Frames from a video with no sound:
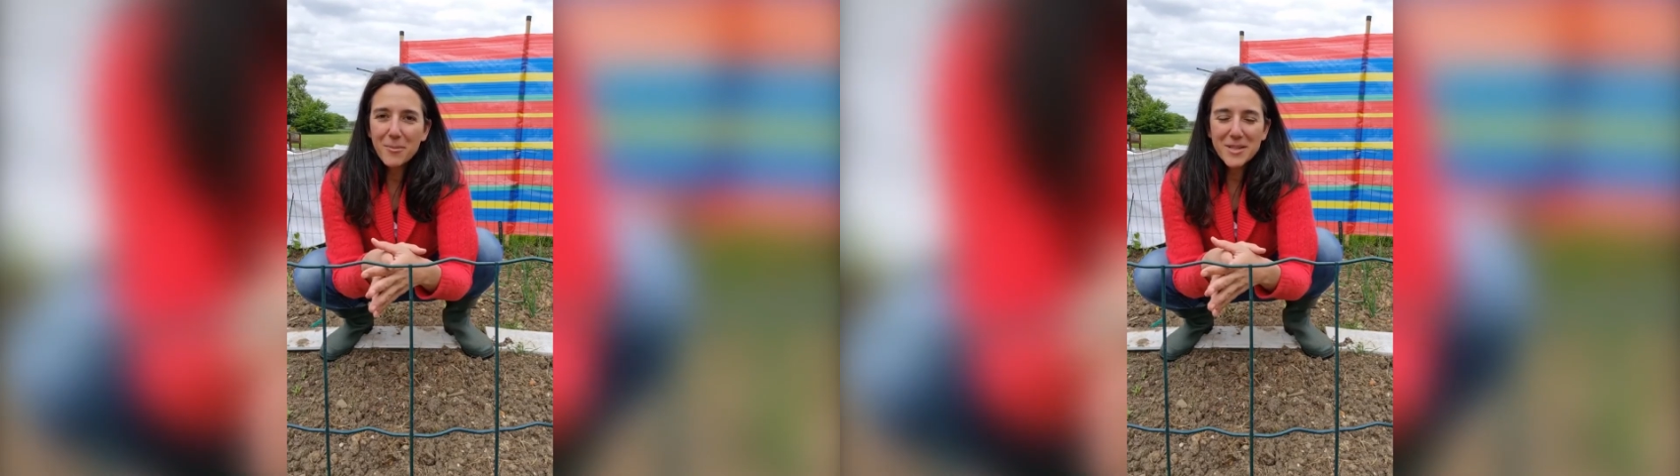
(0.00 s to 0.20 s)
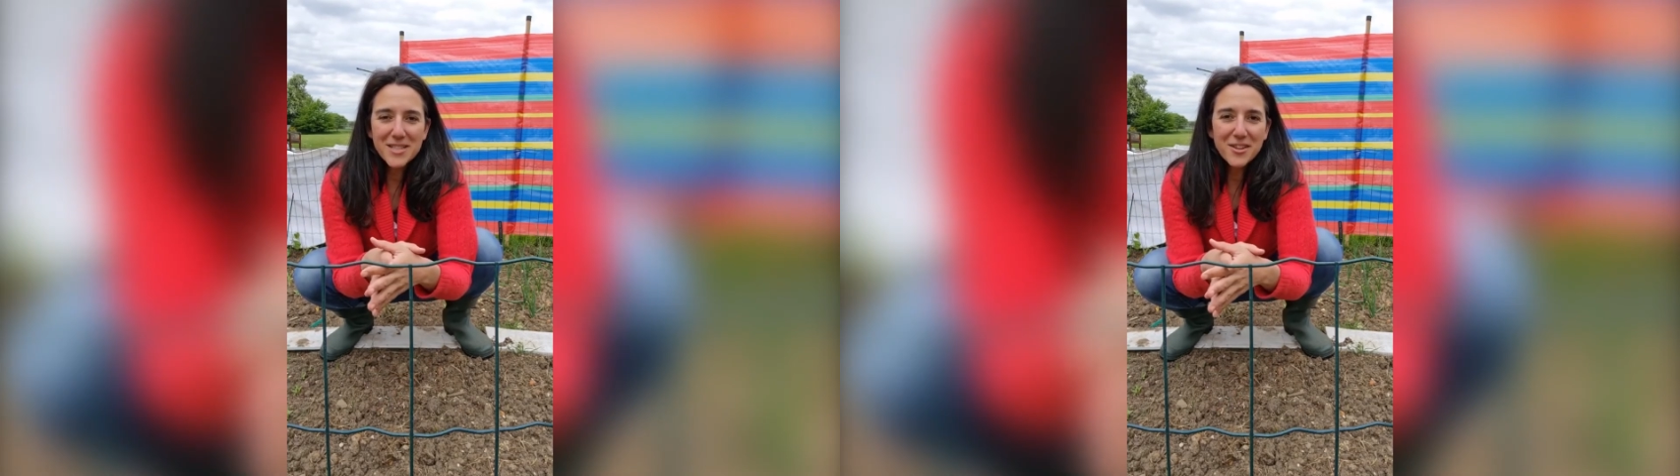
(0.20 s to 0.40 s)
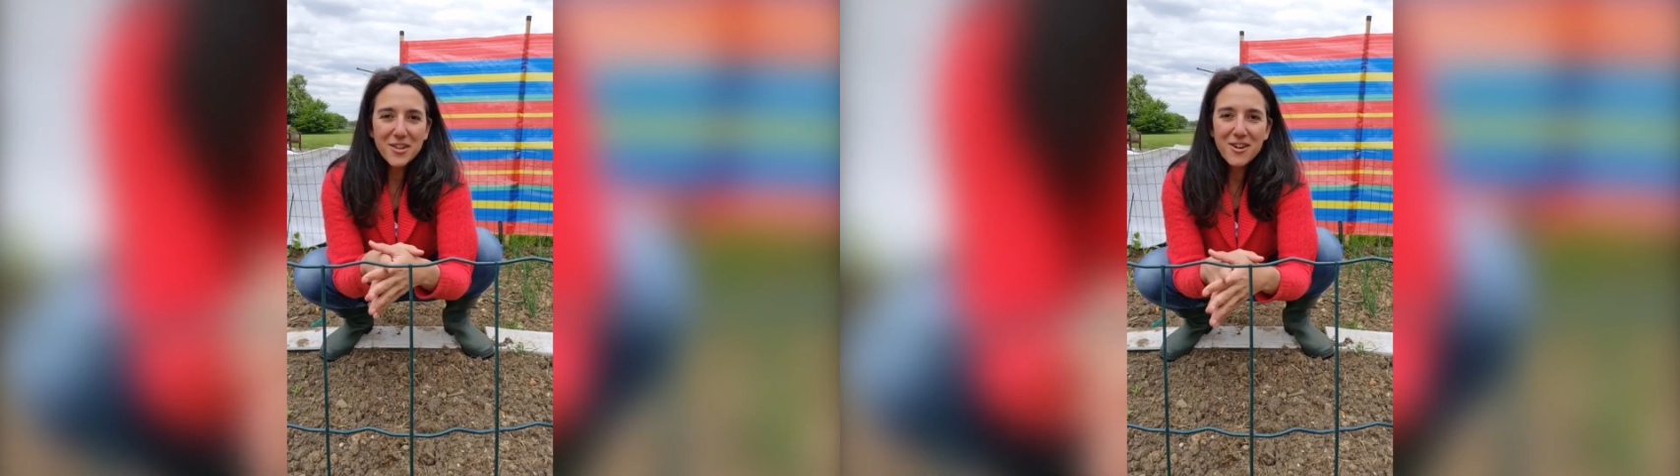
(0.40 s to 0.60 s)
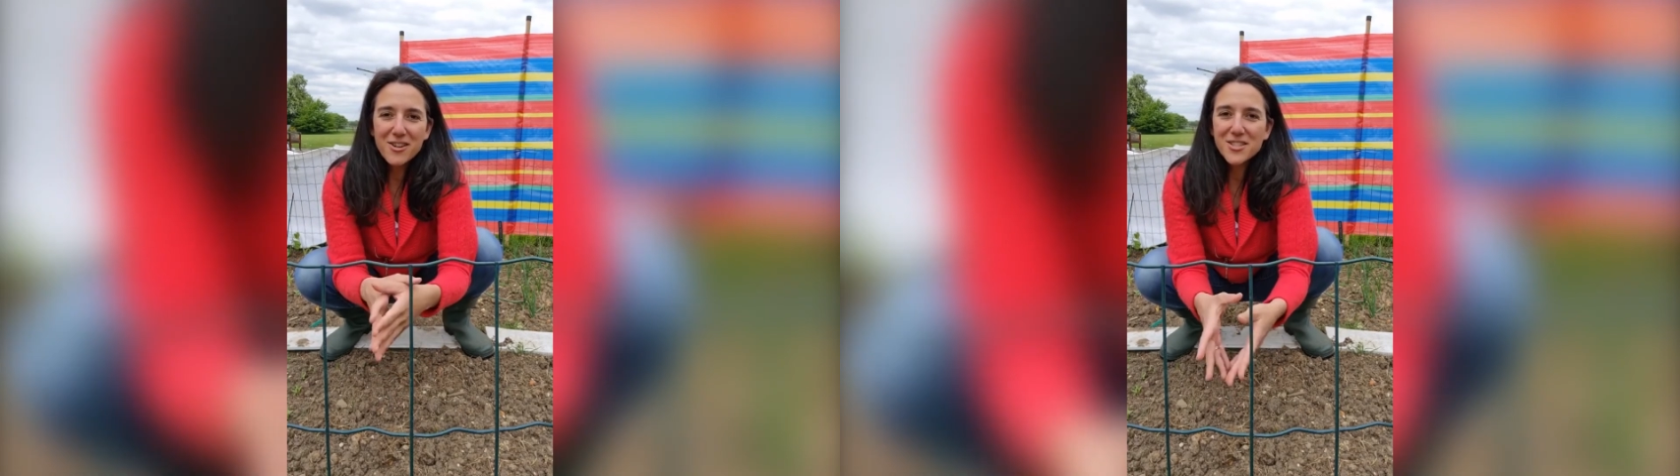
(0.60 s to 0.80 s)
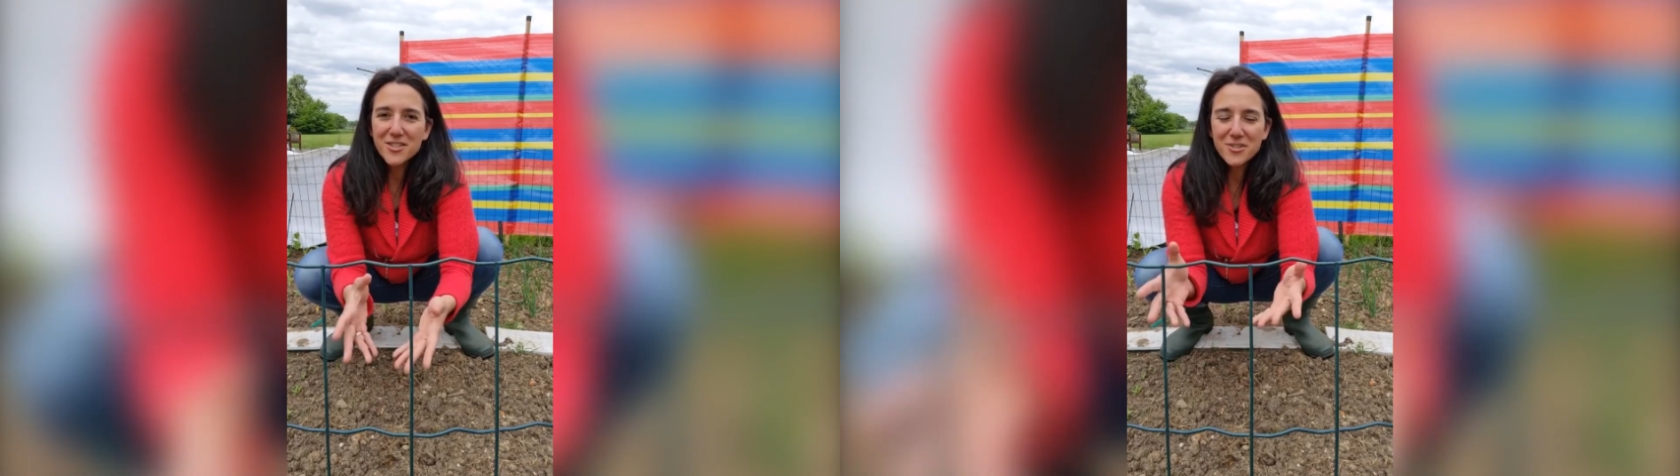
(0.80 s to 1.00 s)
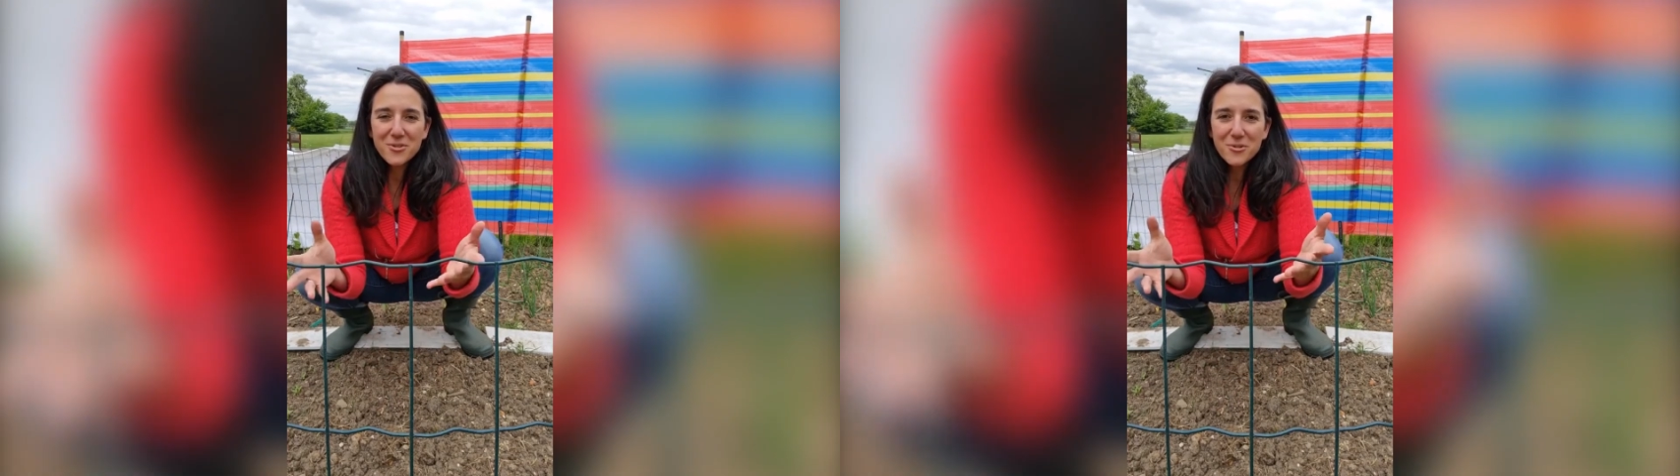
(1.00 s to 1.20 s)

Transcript: into the garden